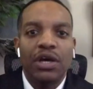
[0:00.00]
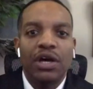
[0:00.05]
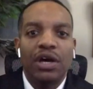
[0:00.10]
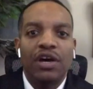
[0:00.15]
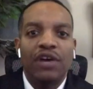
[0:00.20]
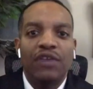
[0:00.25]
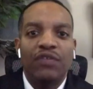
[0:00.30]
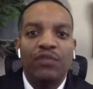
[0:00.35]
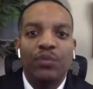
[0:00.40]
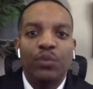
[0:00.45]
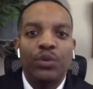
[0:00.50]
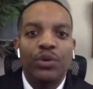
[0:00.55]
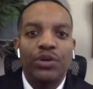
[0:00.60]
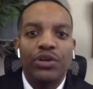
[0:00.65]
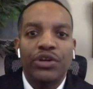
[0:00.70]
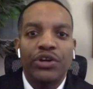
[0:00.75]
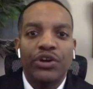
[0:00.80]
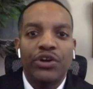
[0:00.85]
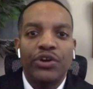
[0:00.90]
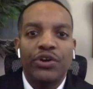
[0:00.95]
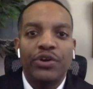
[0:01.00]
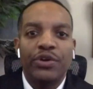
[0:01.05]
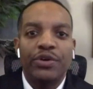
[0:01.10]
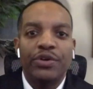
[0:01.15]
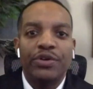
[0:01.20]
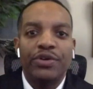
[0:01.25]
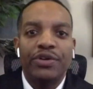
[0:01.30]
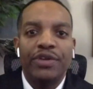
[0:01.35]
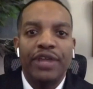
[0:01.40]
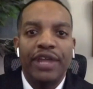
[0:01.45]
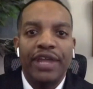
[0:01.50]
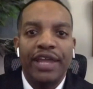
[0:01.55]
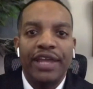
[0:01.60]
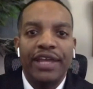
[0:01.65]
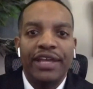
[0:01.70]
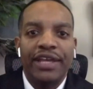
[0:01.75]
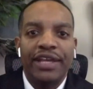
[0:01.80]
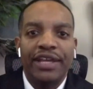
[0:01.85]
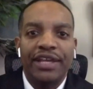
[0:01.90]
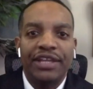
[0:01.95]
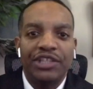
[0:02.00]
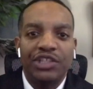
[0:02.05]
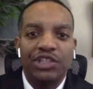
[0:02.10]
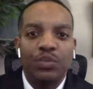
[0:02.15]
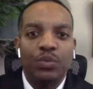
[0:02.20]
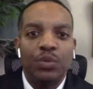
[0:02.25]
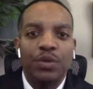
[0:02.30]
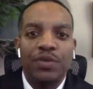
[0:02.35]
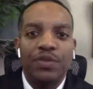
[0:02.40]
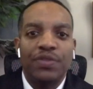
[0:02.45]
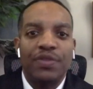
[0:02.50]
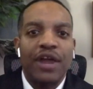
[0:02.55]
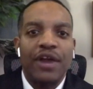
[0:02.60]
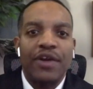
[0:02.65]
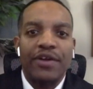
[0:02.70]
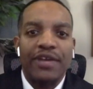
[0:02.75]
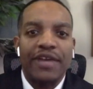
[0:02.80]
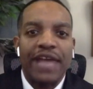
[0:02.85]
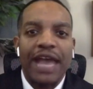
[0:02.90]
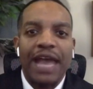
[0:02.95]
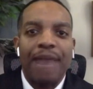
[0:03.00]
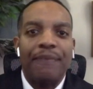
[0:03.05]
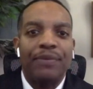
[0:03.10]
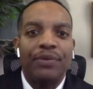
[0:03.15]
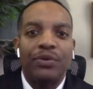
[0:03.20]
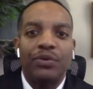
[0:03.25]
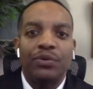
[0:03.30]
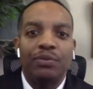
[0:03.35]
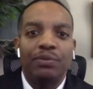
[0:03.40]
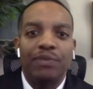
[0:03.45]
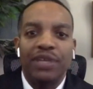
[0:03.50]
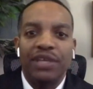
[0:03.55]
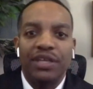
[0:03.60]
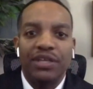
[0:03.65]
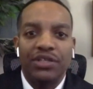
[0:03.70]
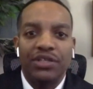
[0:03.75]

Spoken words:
of what occurred in connection with our Capitol being